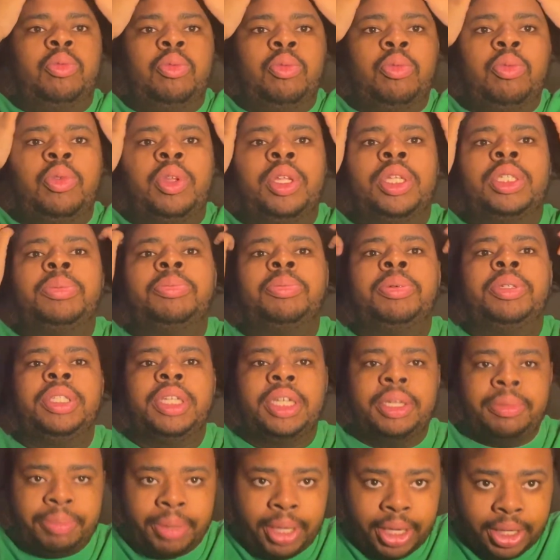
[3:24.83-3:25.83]
Let's put
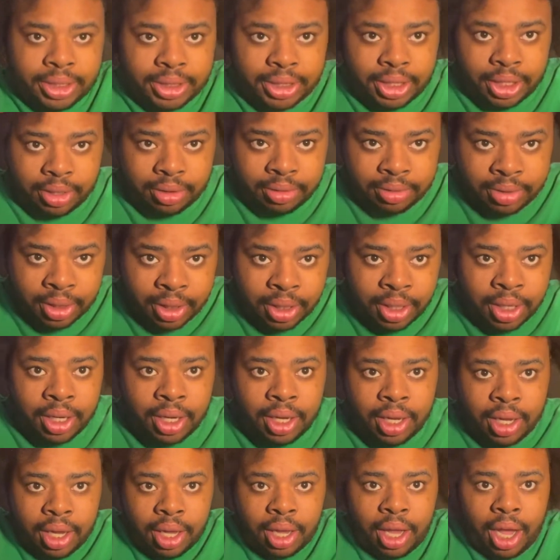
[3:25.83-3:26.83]
that back down.
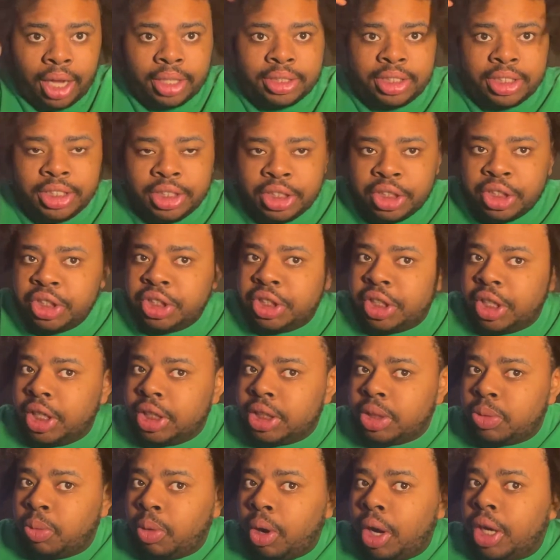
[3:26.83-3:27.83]
I did just
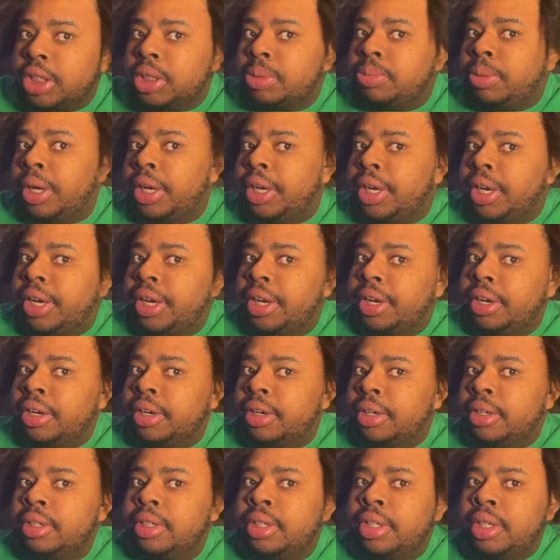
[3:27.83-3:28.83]
wash my
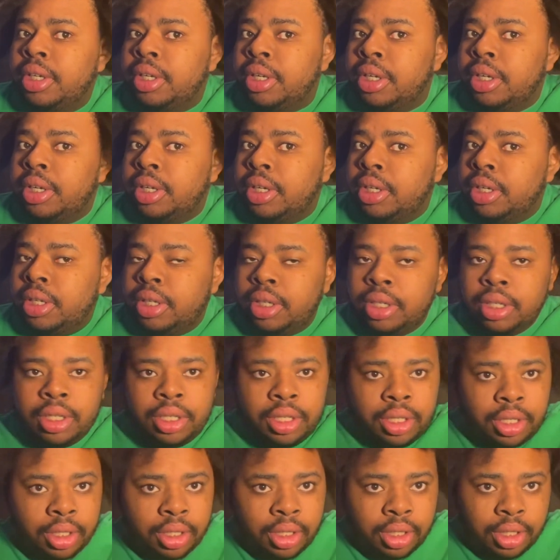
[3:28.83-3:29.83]
hair.
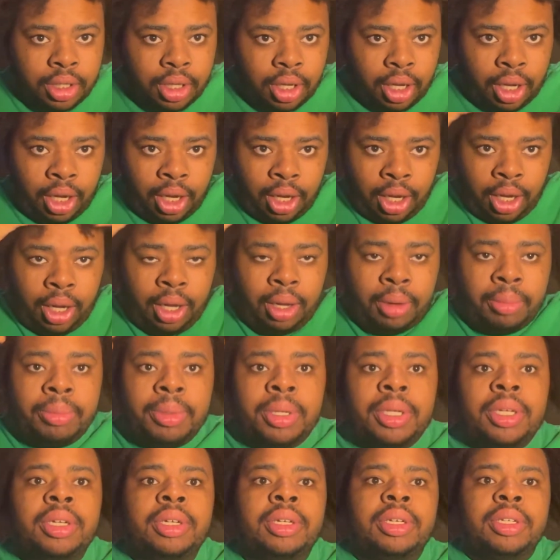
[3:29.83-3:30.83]

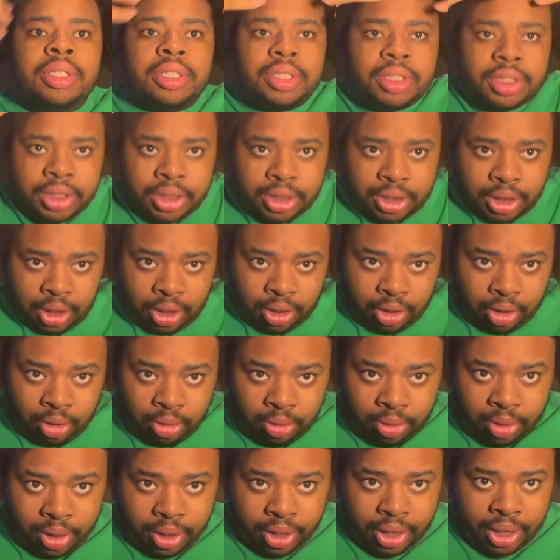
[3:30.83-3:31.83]

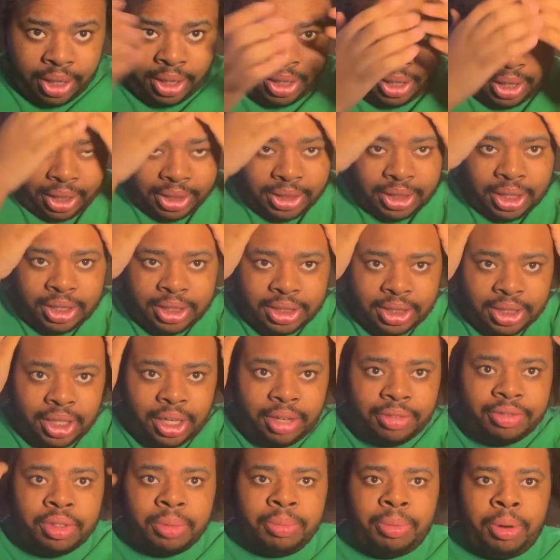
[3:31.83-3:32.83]
So, and yes, I just
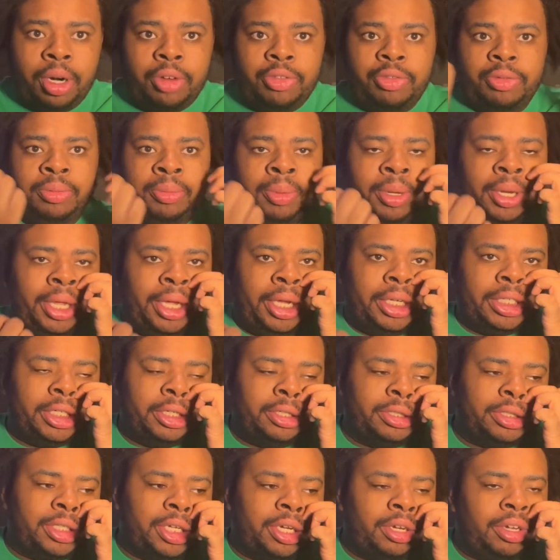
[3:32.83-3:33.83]
left the part from my last
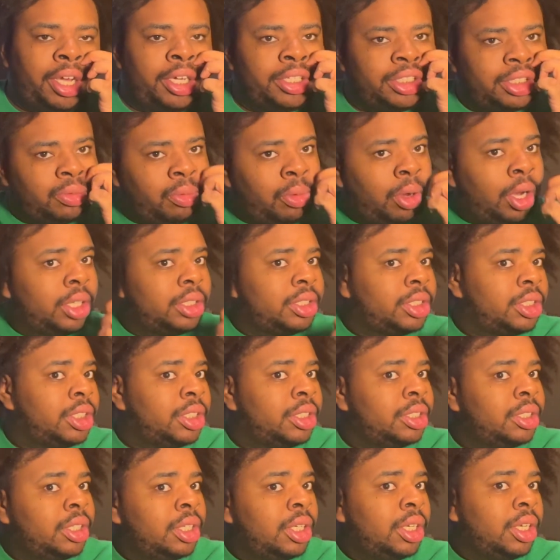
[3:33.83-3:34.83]
hairstyle. I just washed it
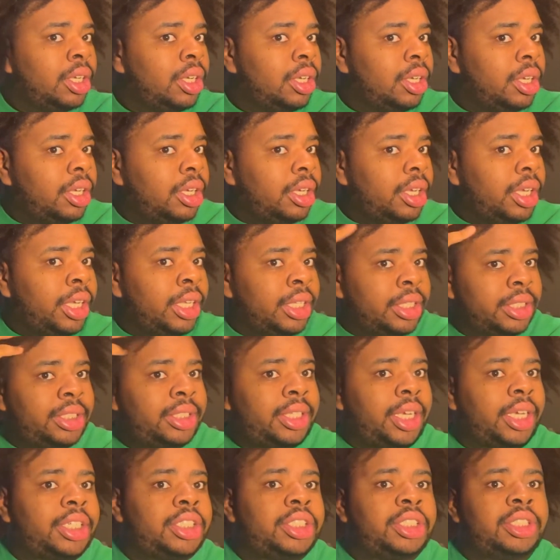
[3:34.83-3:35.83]
in
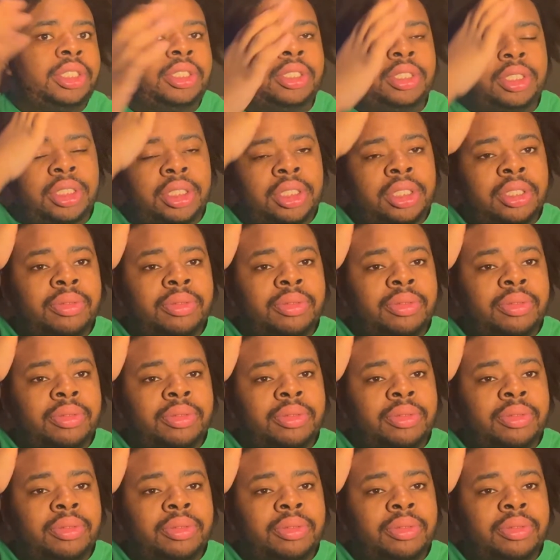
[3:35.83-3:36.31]
sections.